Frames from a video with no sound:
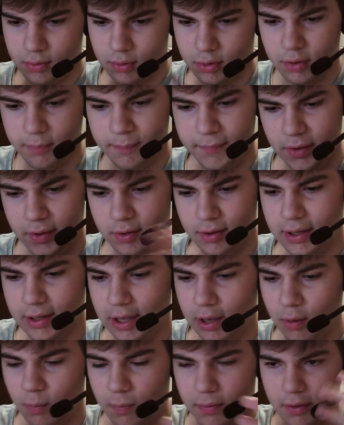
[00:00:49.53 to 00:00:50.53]

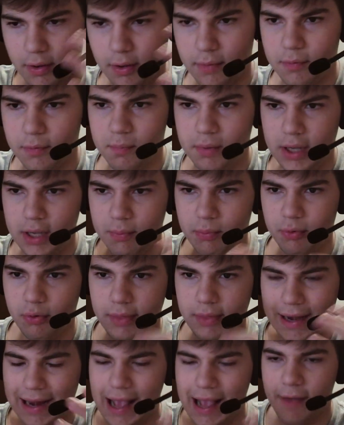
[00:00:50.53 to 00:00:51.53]
communicate with other people
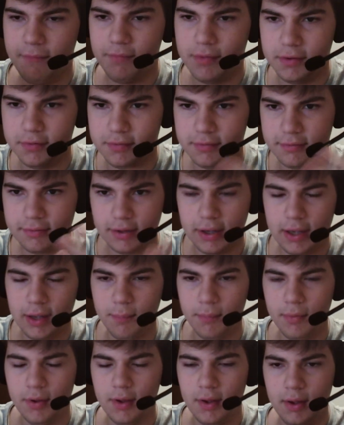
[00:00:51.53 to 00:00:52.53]
that have this
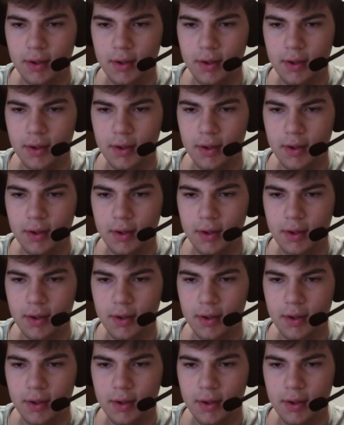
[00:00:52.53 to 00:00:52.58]
same